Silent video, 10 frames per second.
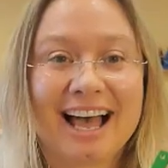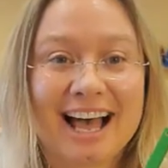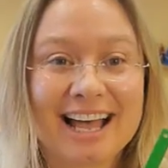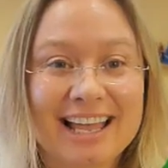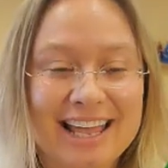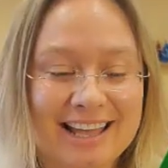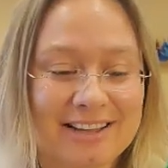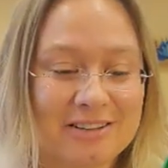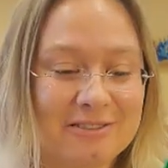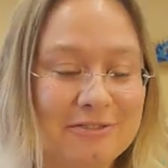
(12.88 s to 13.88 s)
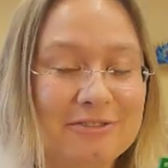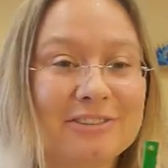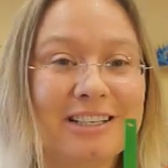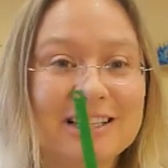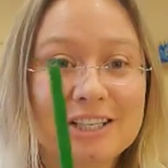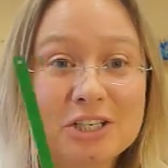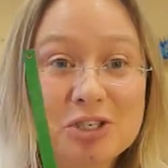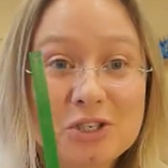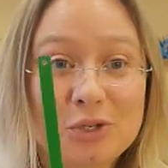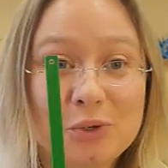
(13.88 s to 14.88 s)
I have
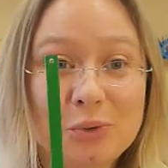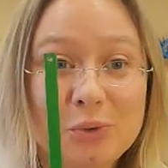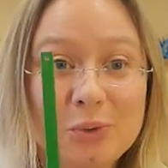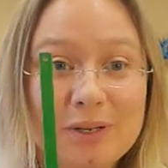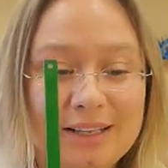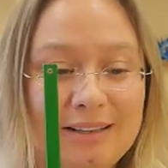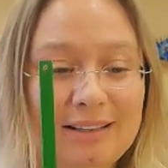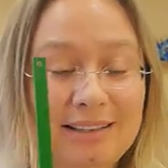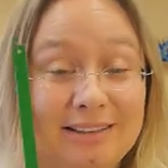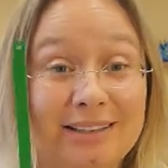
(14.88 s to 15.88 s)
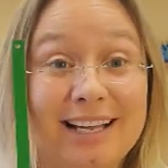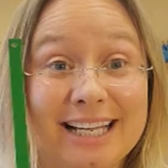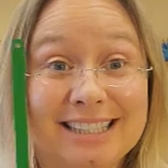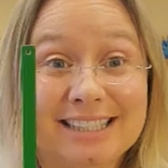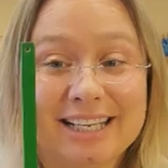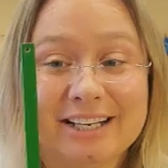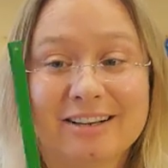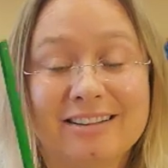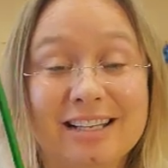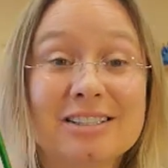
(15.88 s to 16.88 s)
two lines here,
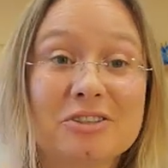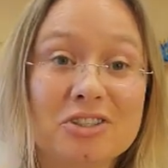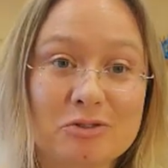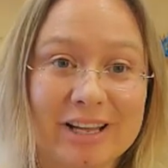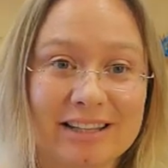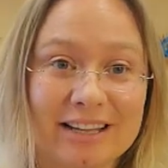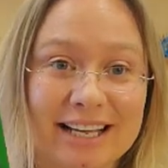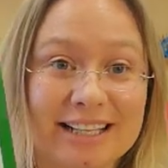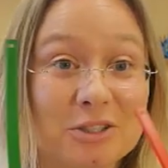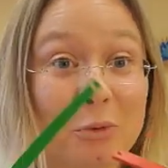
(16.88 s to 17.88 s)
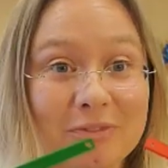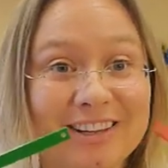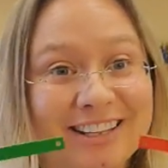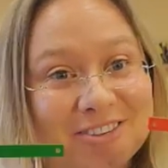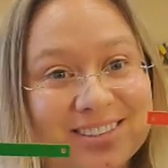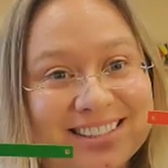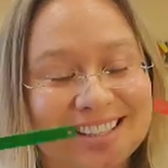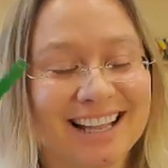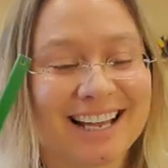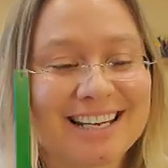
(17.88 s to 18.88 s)
and these are straight lines. Hopefully you can see
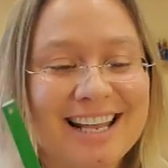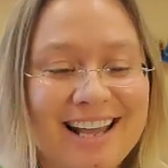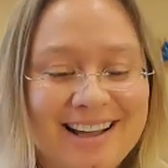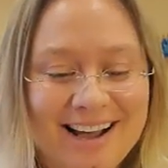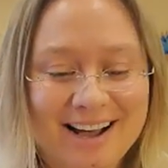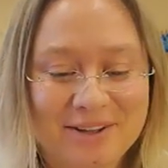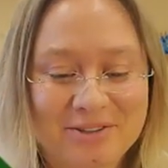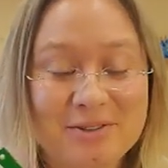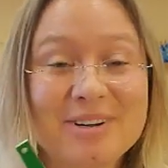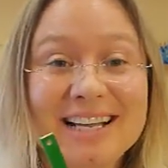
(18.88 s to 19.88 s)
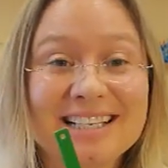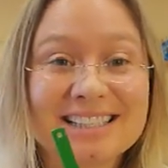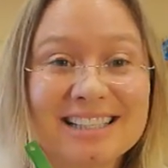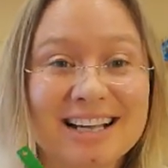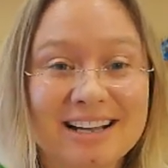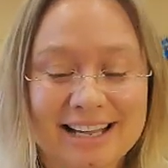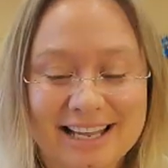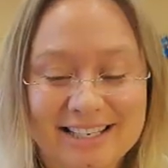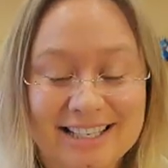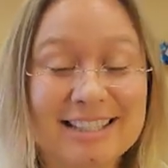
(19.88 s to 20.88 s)
that. You guys
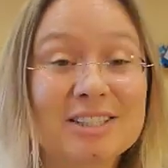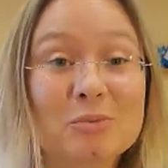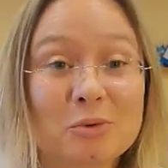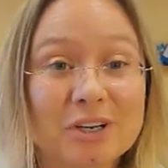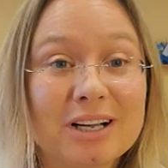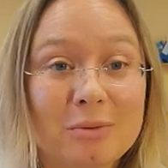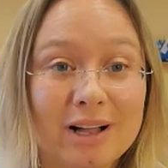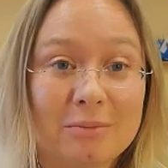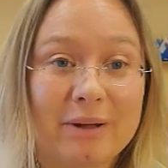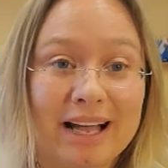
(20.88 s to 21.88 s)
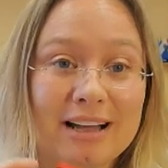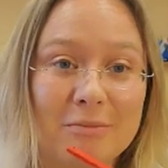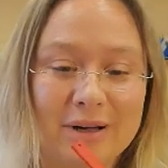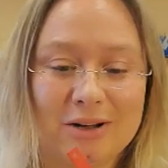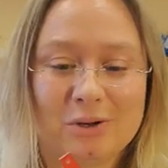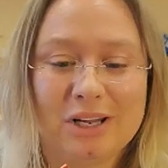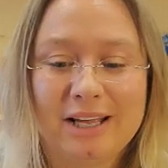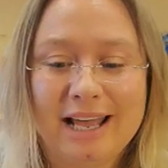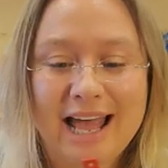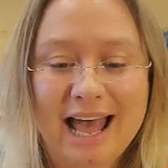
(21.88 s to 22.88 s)
did some work a while back about
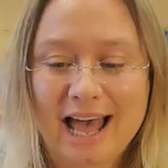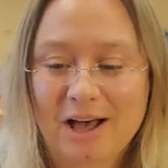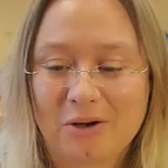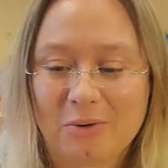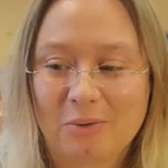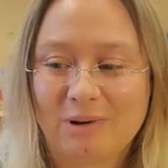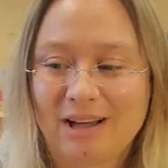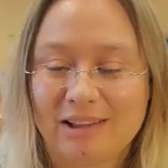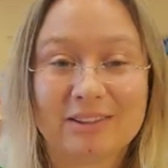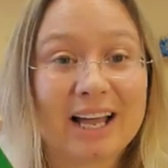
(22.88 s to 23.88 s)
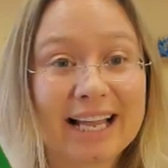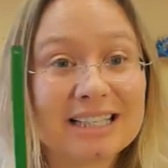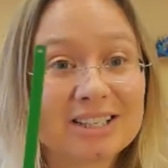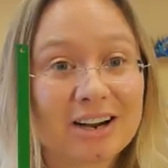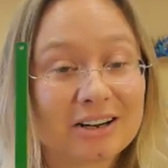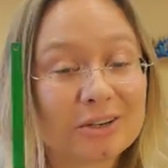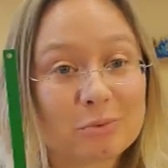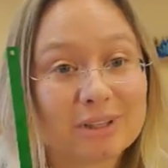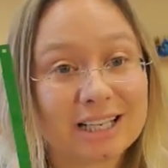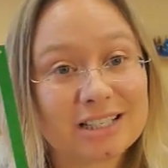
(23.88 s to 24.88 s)
how lines are in
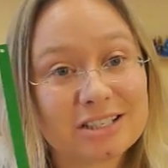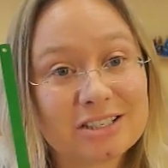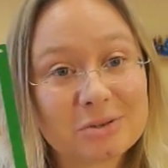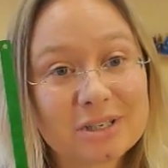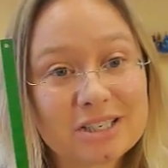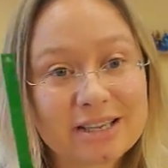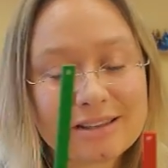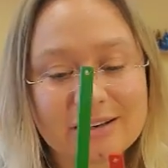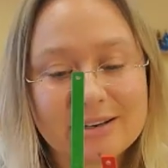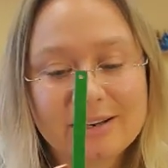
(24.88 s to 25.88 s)
relation to each other.